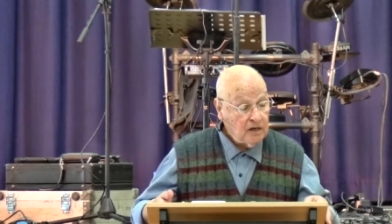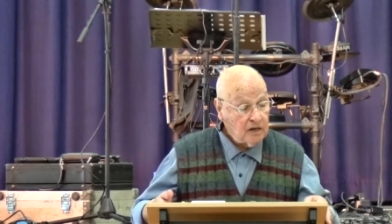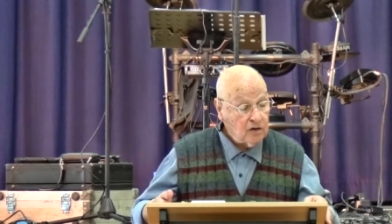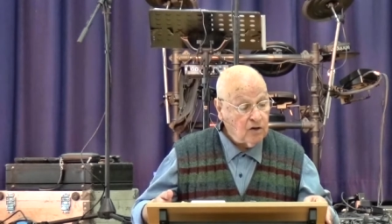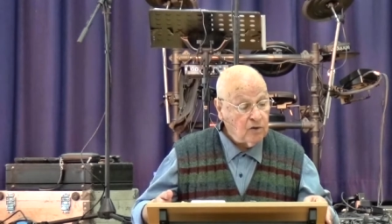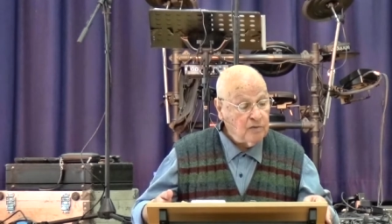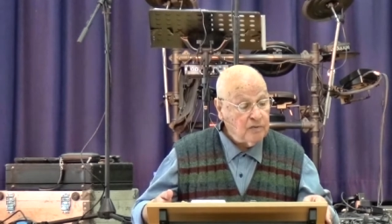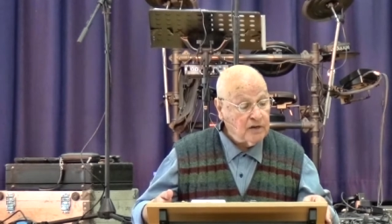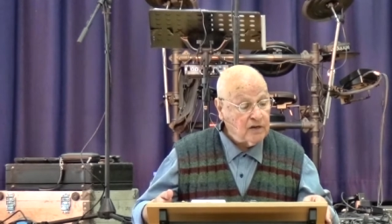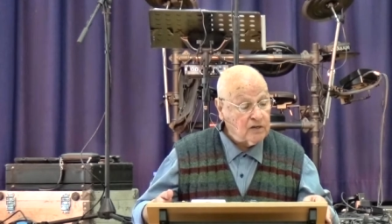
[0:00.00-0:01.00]
He called
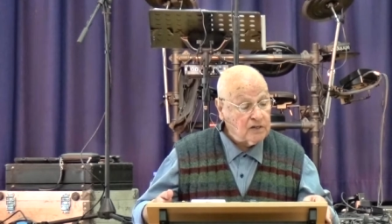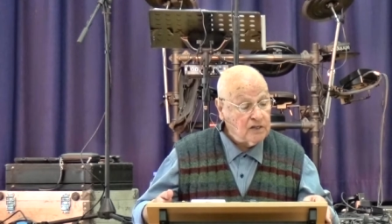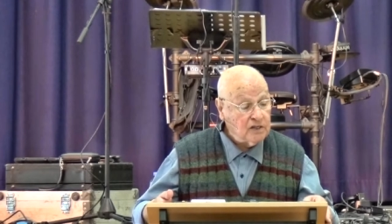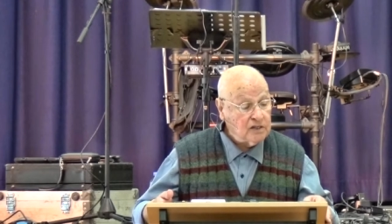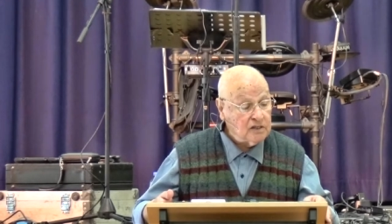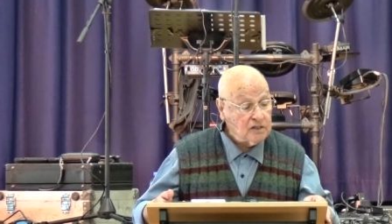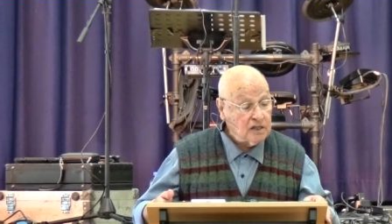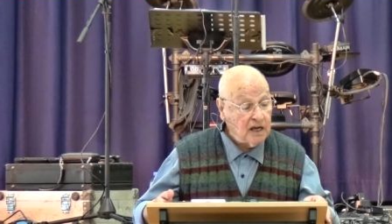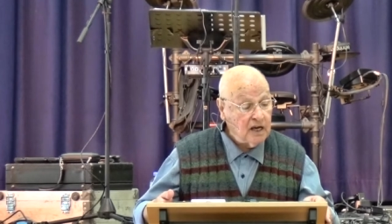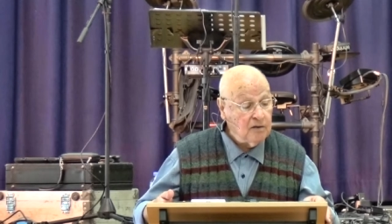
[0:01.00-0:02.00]
me because He
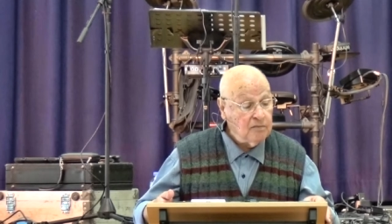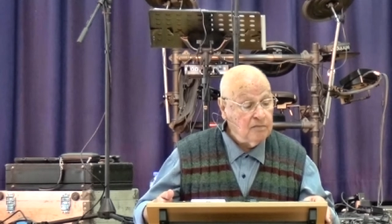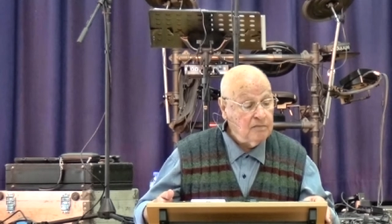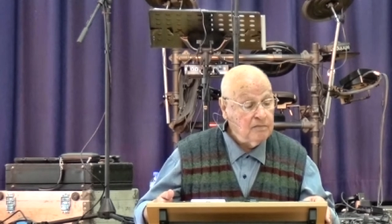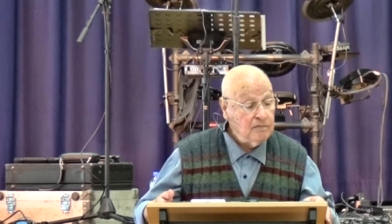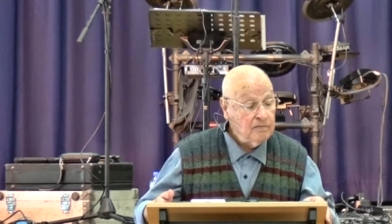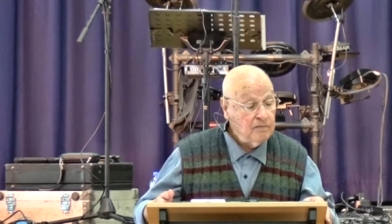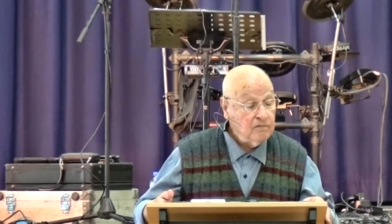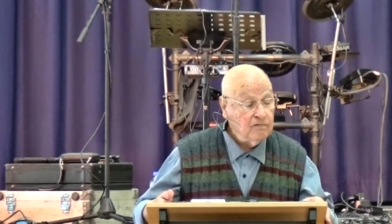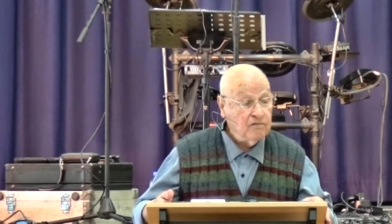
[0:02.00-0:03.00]
came,
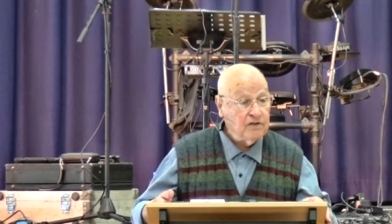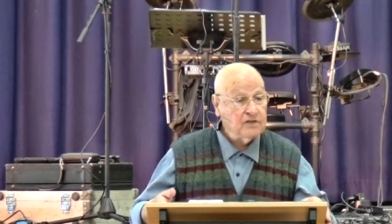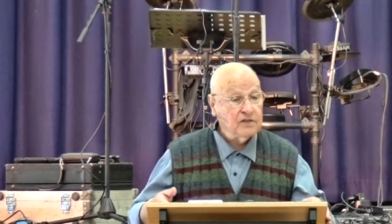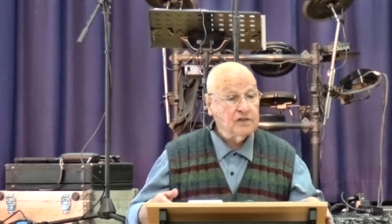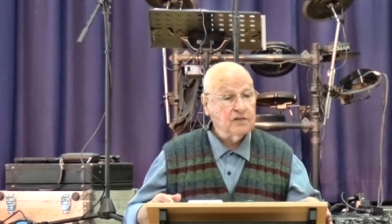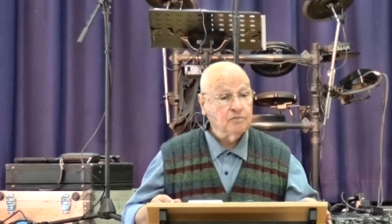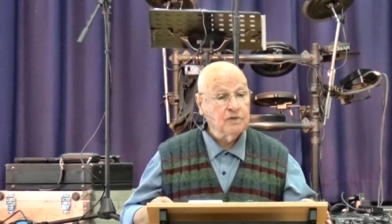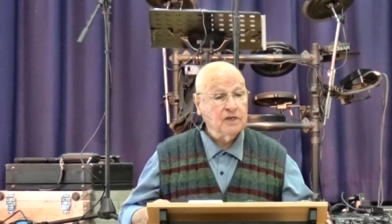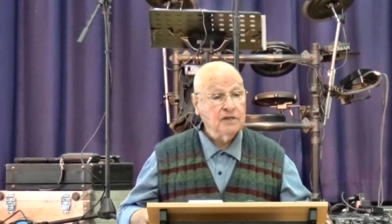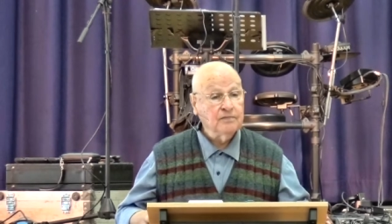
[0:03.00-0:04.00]
visited
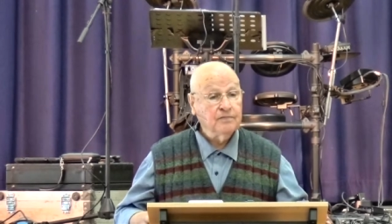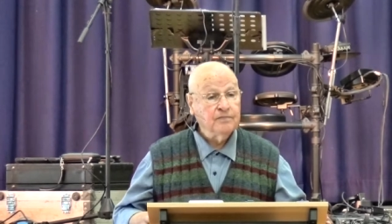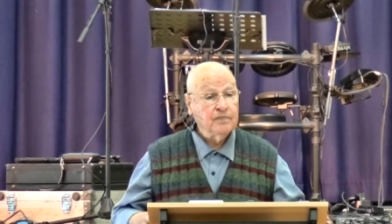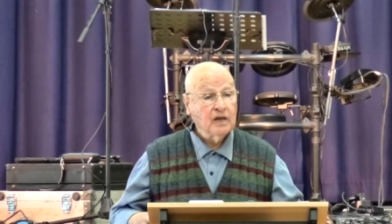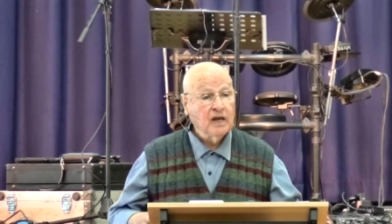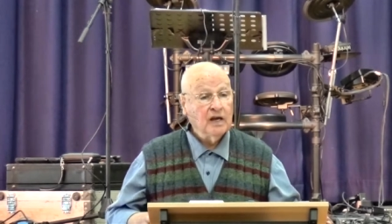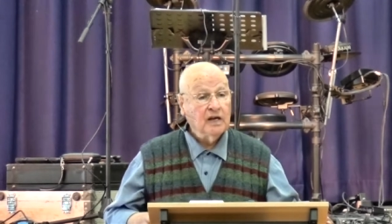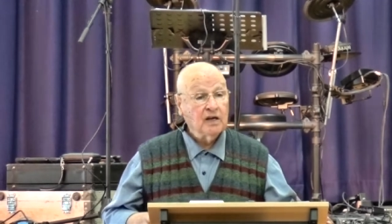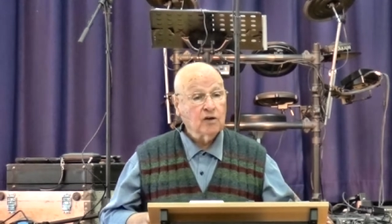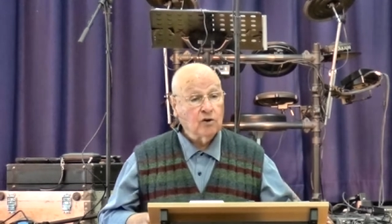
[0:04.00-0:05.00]
me,
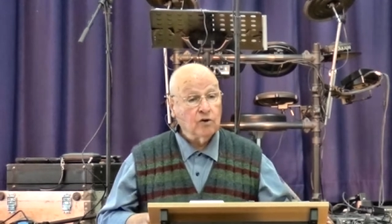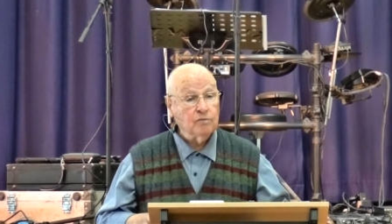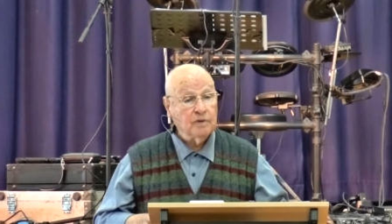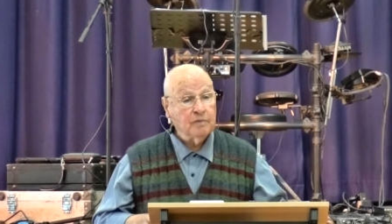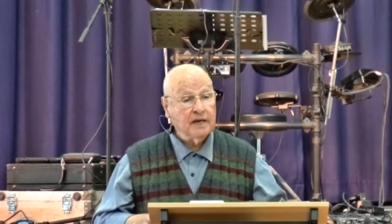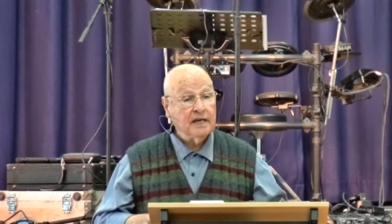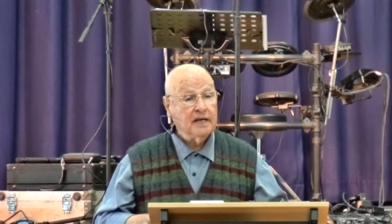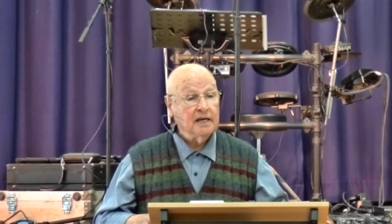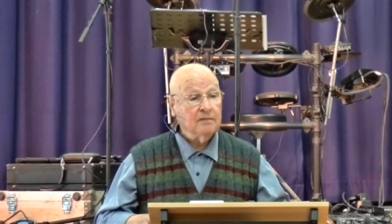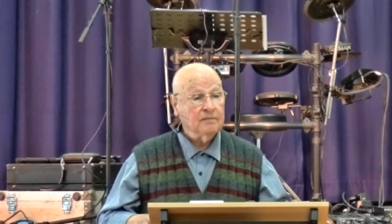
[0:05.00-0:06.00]
called me by
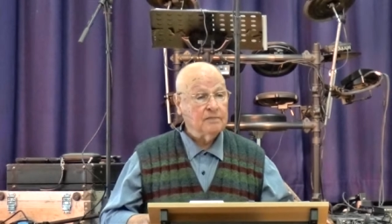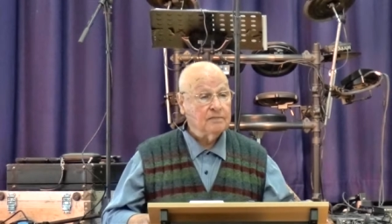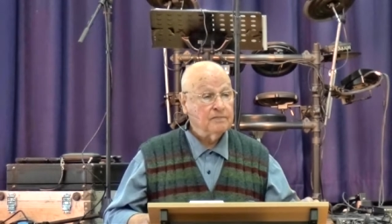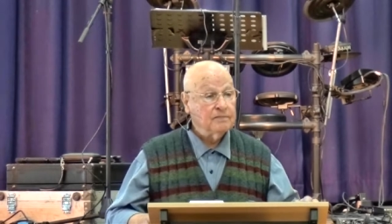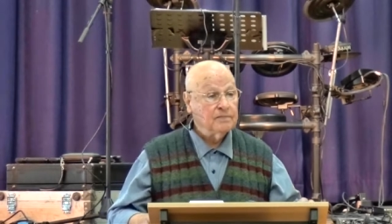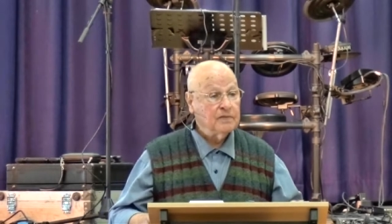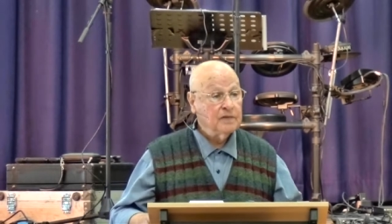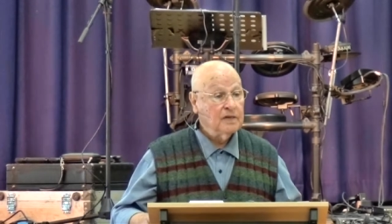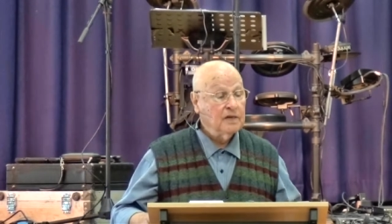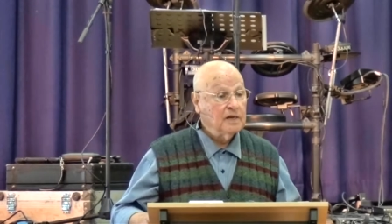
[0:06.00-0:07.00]
name
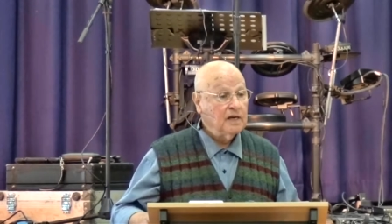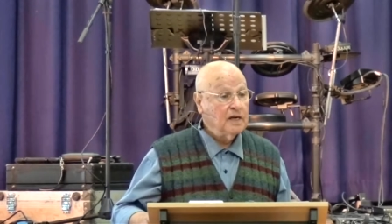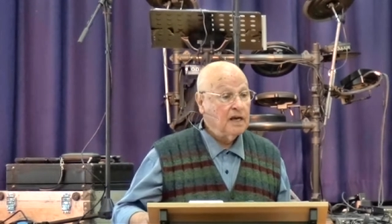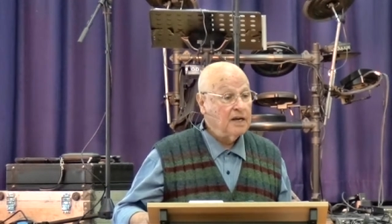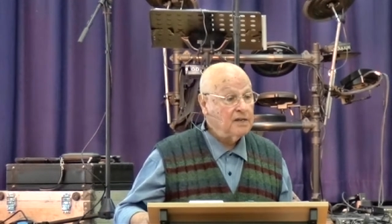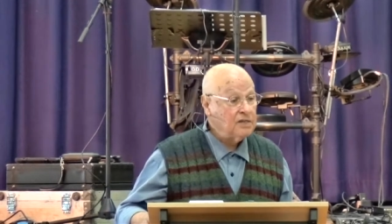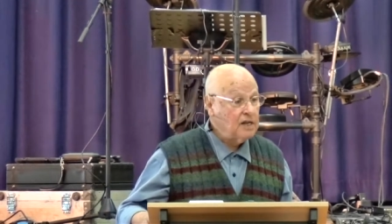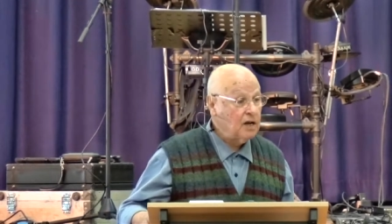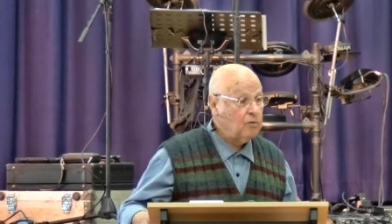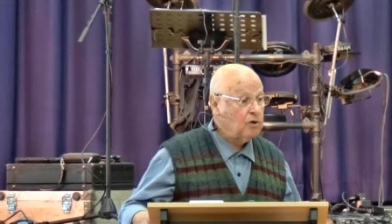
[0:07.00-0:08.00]
and he
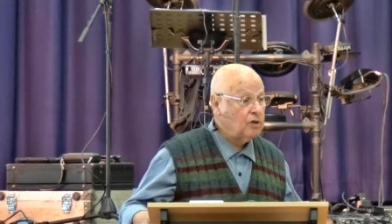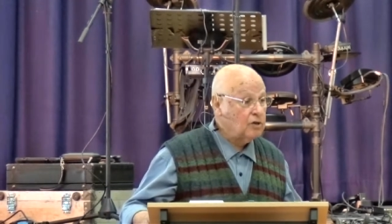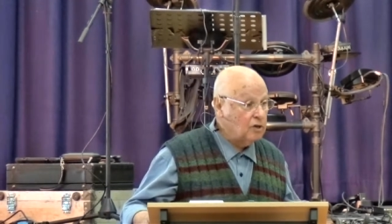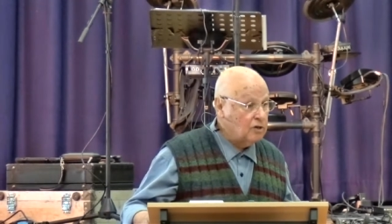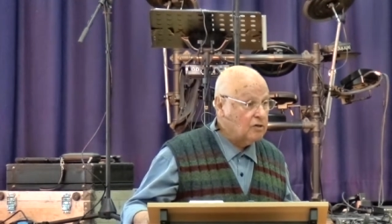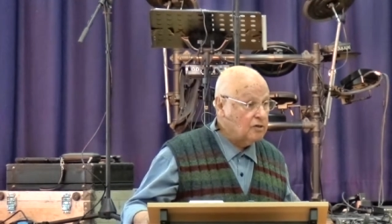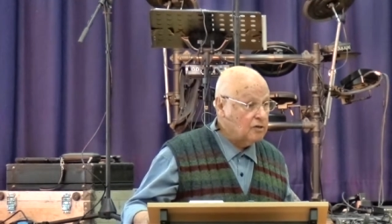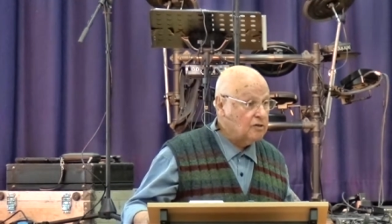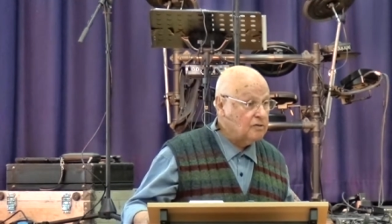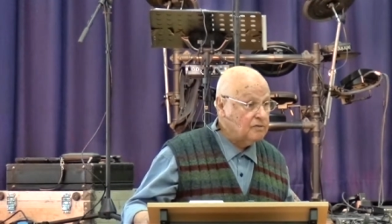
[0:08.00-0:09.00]
said, I want to talk to
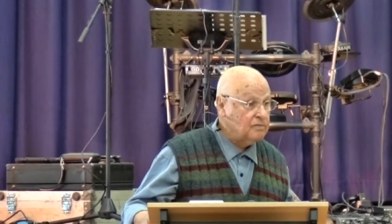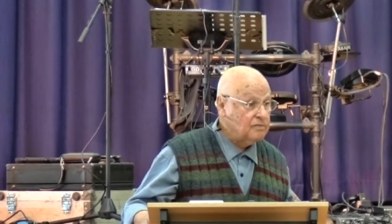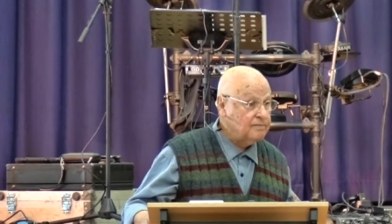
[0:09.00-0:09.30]
you.